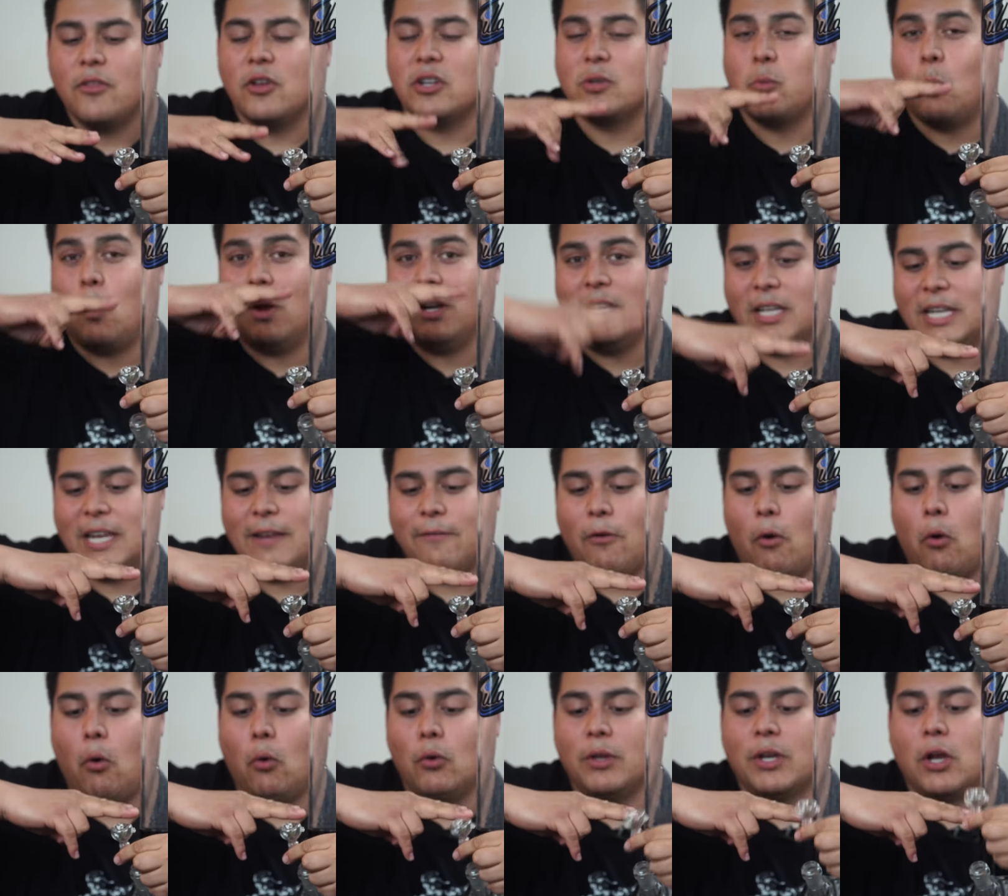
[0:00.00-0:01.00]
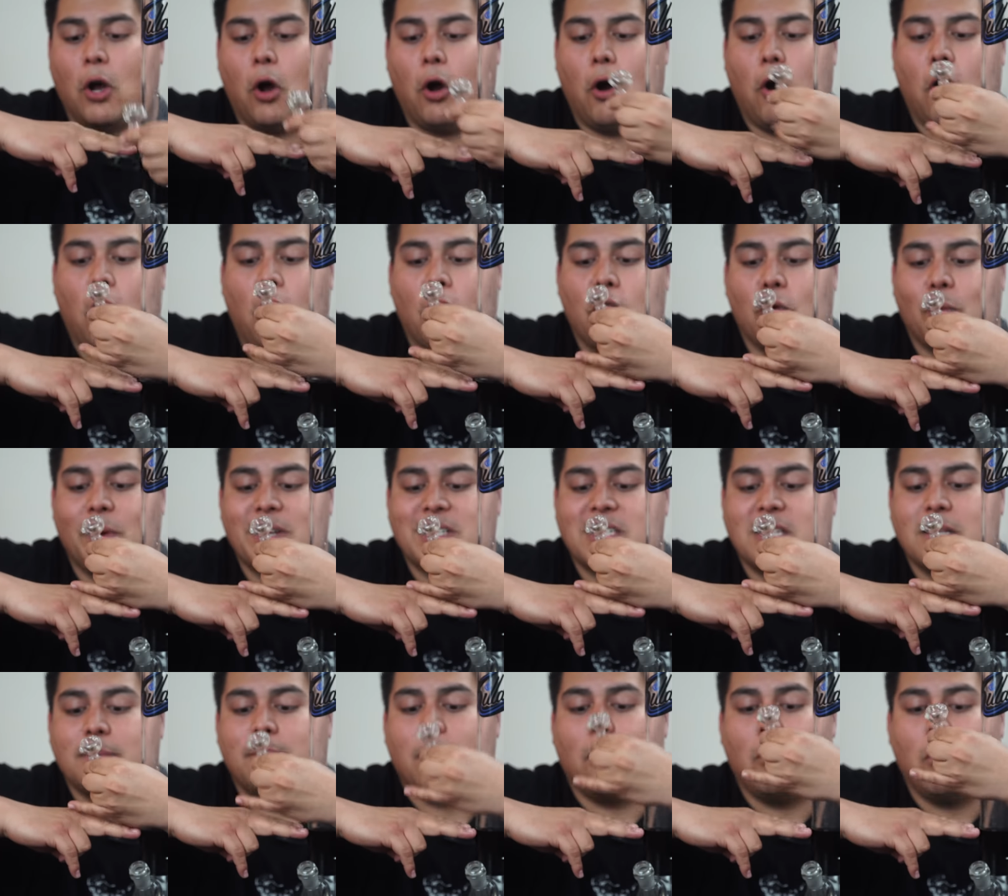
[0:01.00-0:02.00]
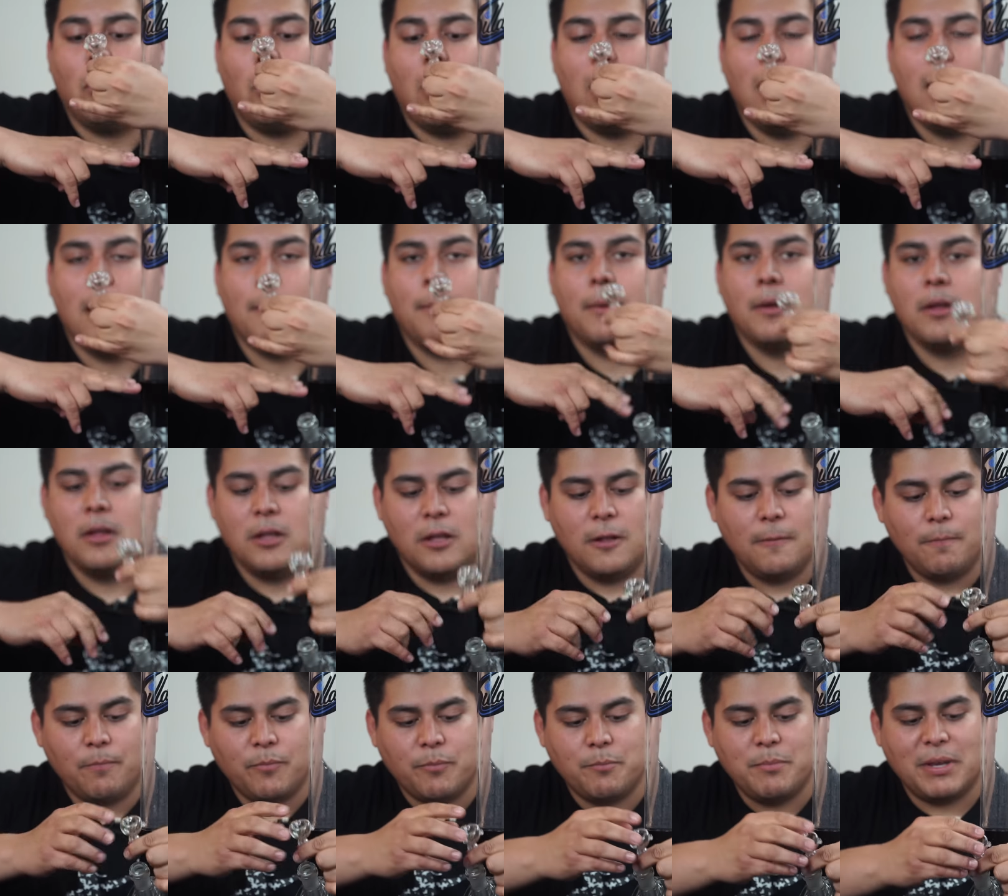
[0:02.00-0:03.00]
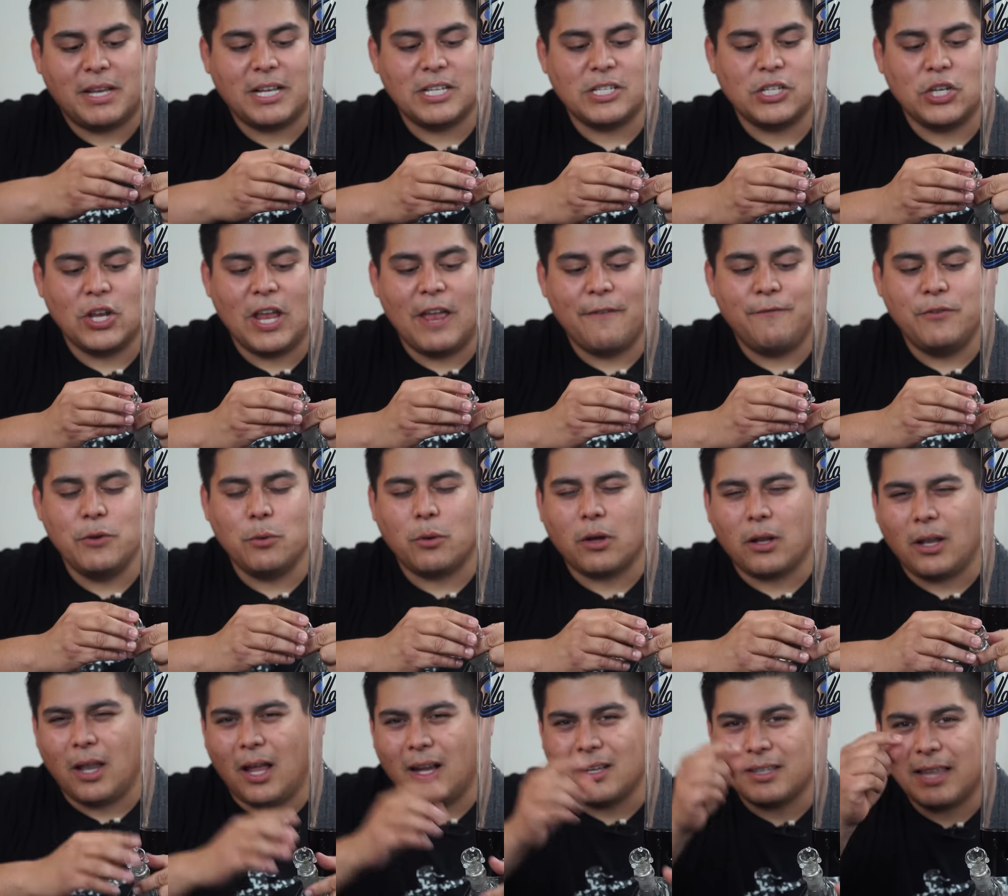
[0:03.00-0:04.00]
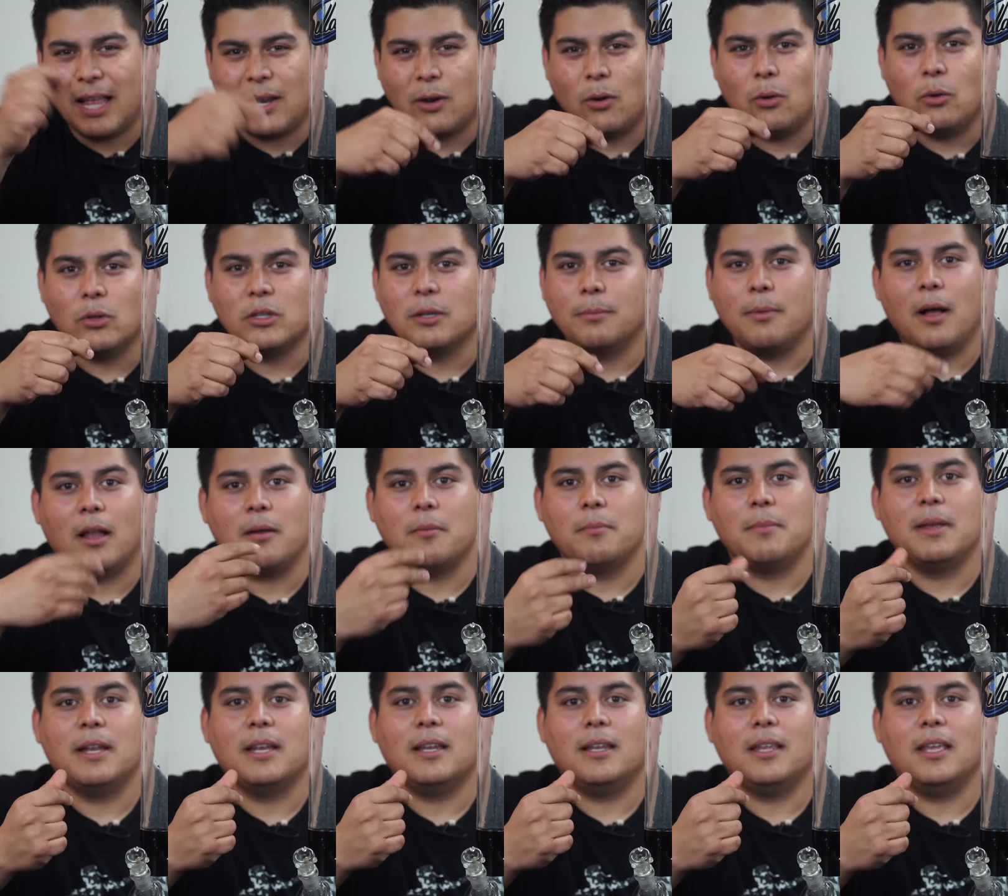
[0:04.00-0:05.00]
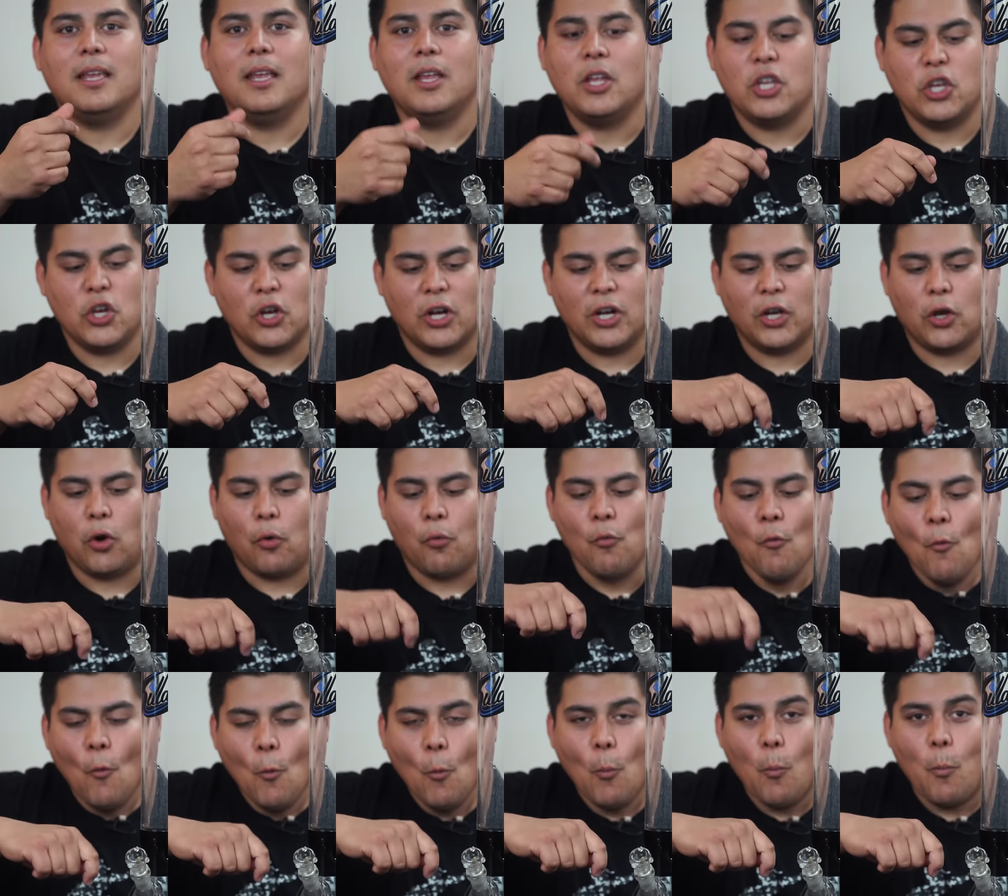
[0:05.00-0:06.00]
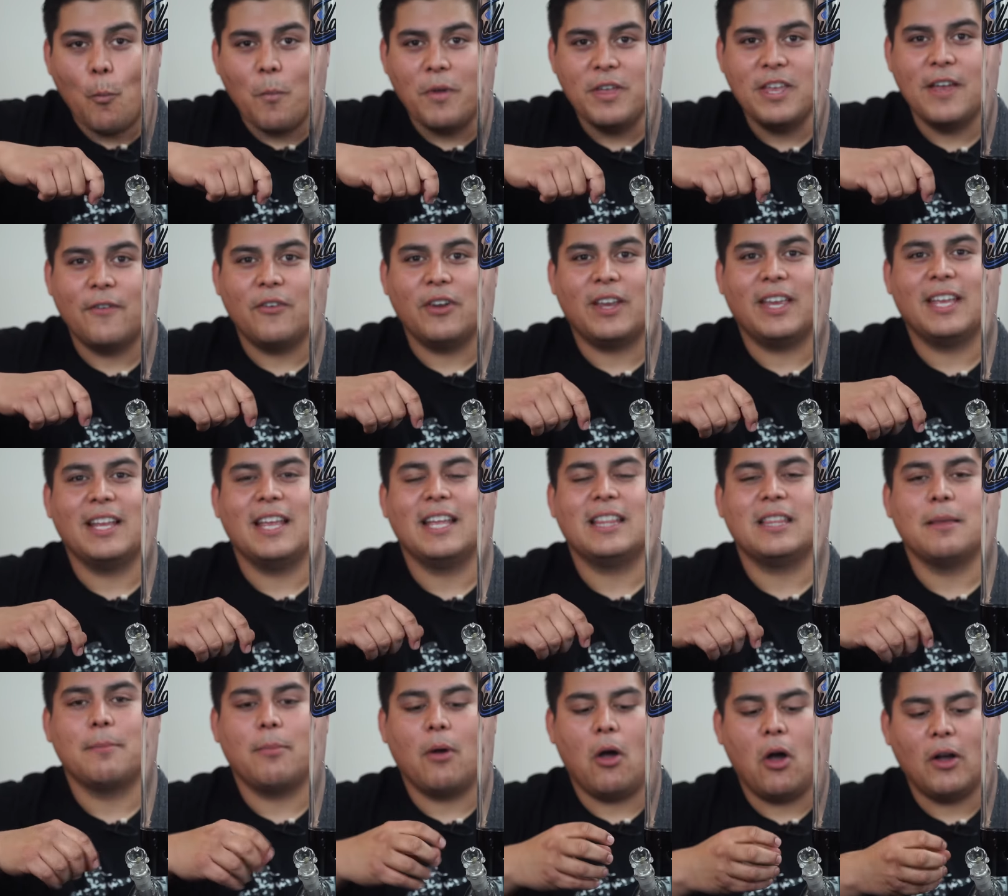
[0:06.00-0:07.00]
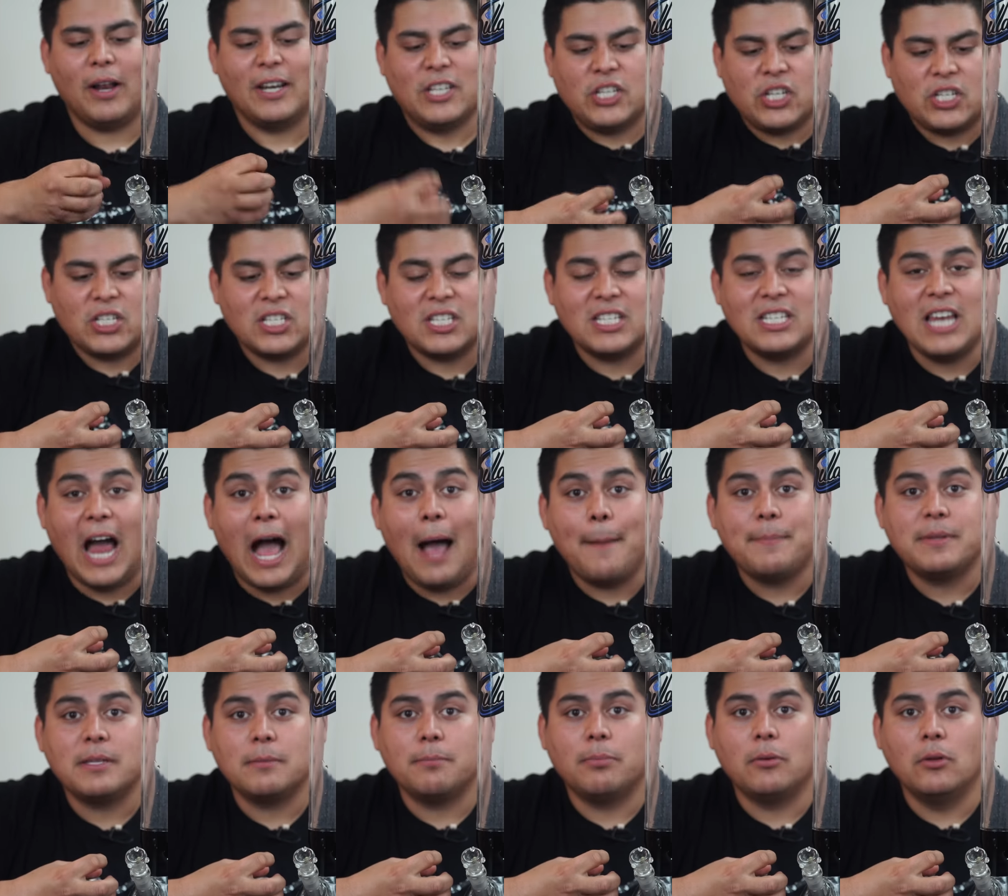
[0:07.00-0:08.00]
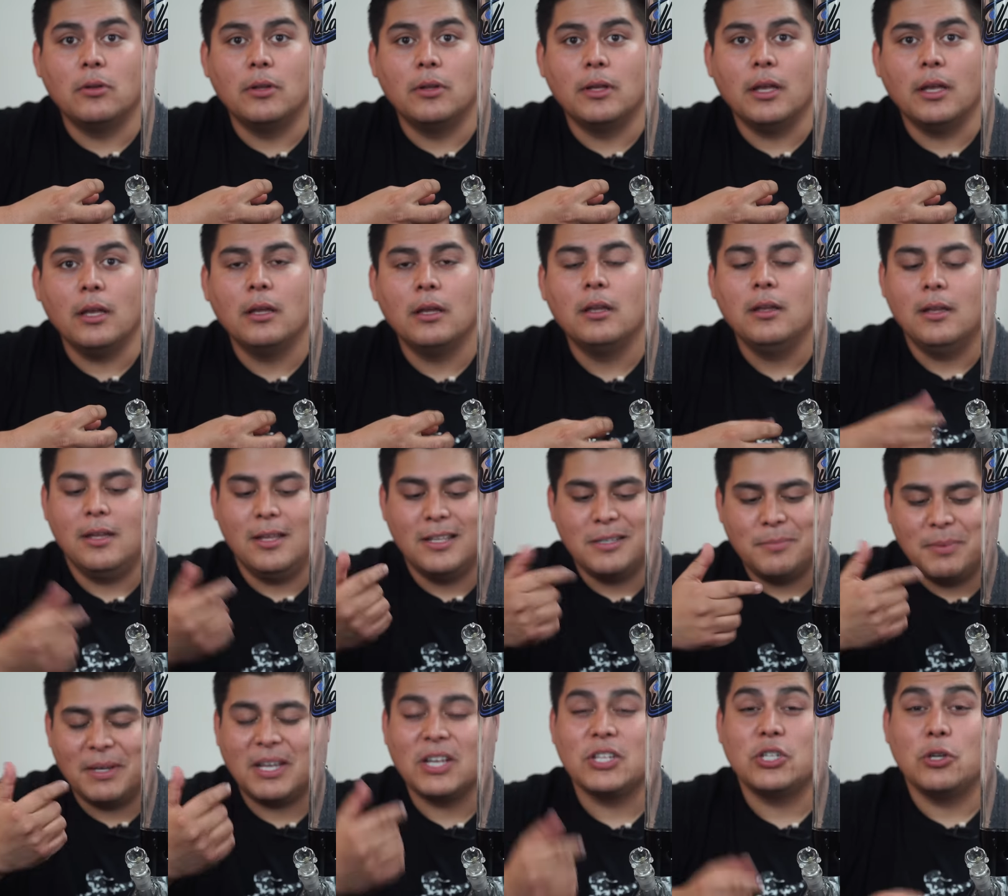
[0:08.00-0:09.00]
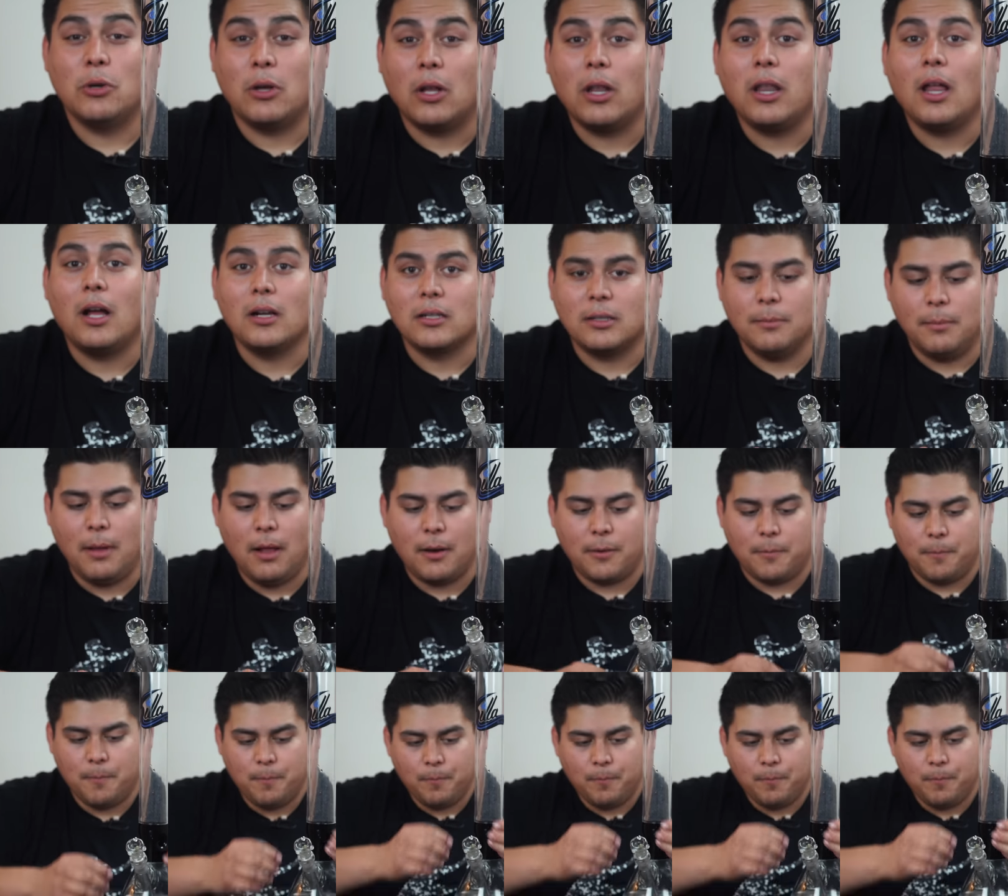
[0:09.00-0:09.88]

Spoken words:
There's one leaf holding all the rest of the bowl up. Because if you clog that hole at the bottom immediately, you're gonna go, you ever hit the bong and it just stops pulling? Because you clogged the bottom.